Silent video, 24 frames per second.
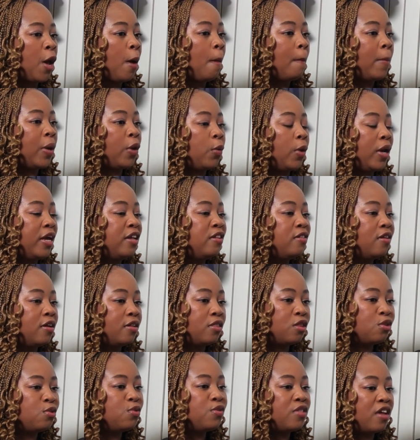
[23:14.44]
but
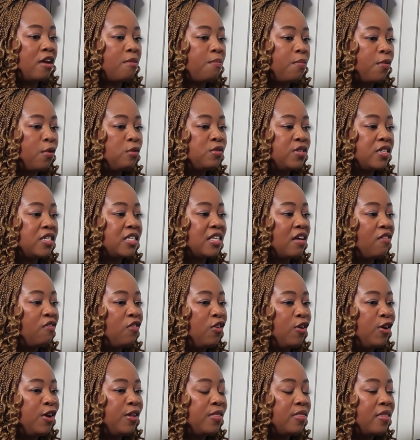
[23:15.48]
through that process, I've
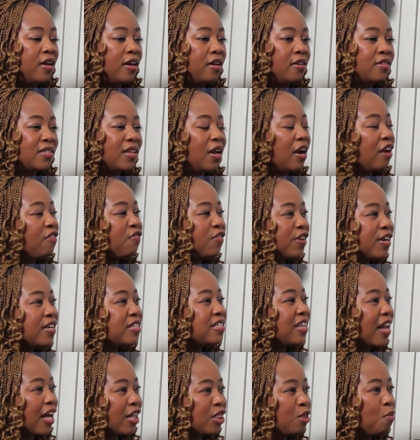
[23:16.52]
learned that South Africa
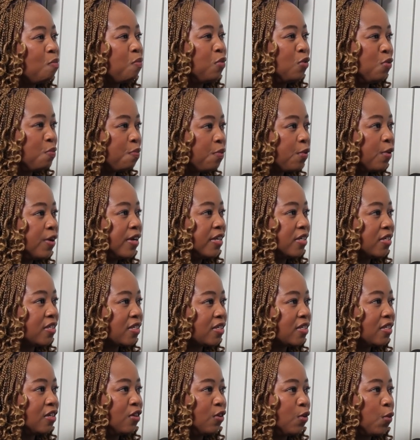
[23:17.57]
is like the blueprint,
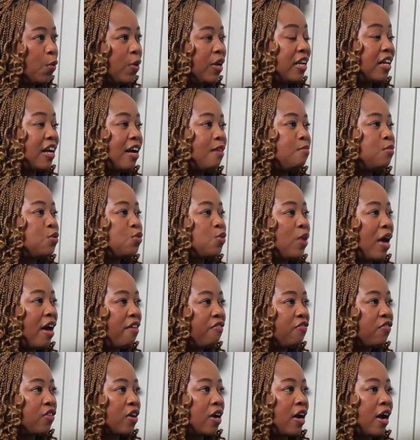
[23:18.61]
when it comes to
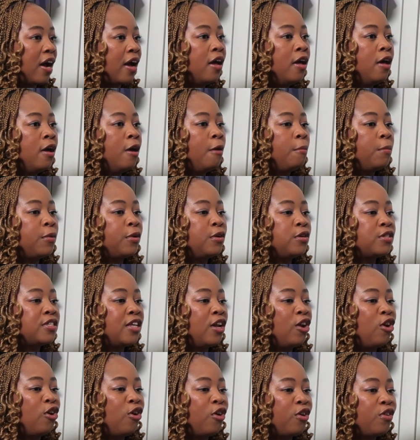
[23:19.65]
Africa, because a
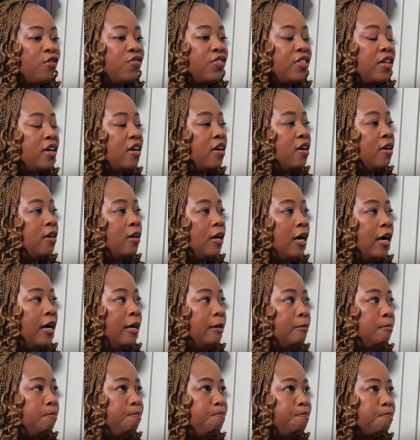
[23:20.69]
lot of the
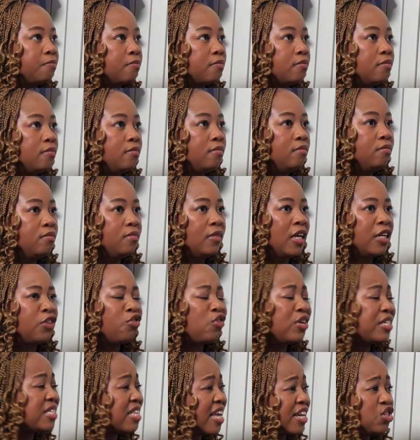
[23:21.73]

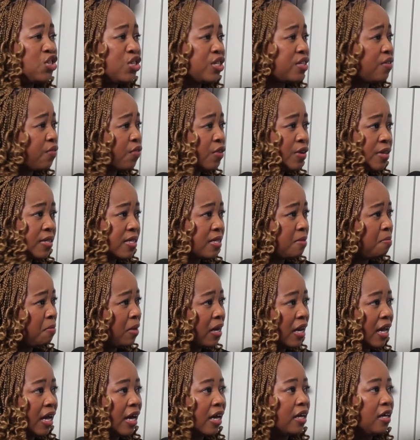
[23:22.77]
transactions are very
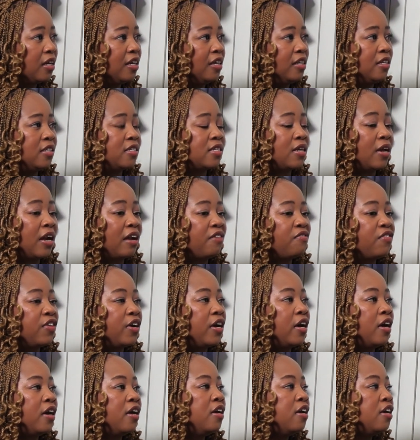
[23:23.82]
similar in South
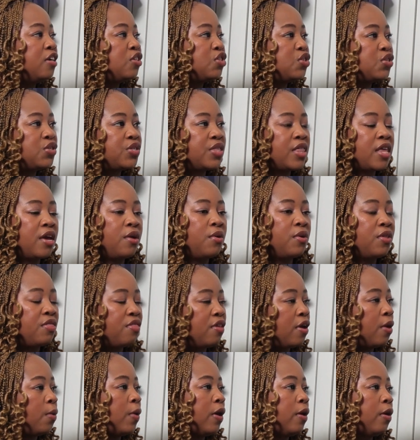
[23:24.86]
Africa, just there and
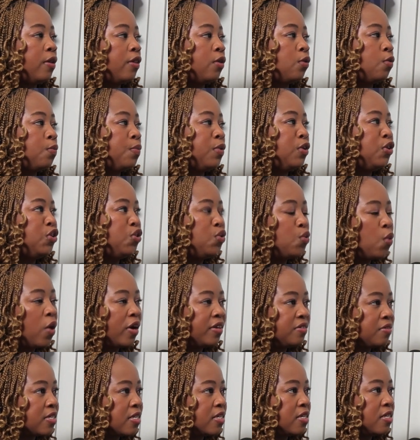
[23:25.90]
there where there'll be
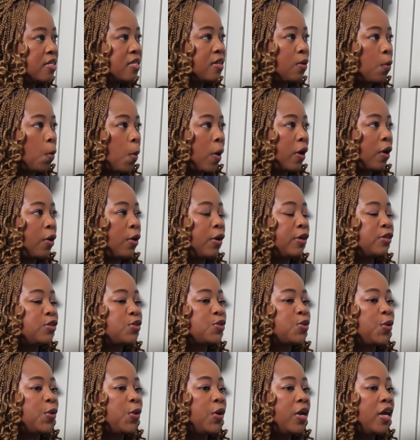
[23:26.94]
nuances and whatnot.
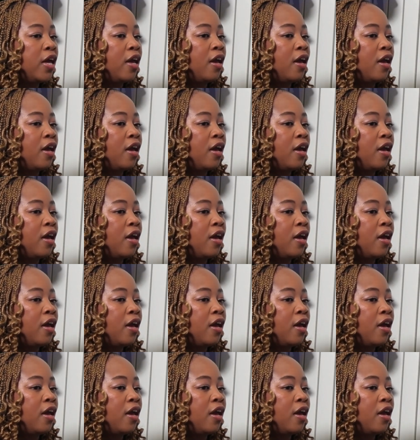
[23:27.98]
So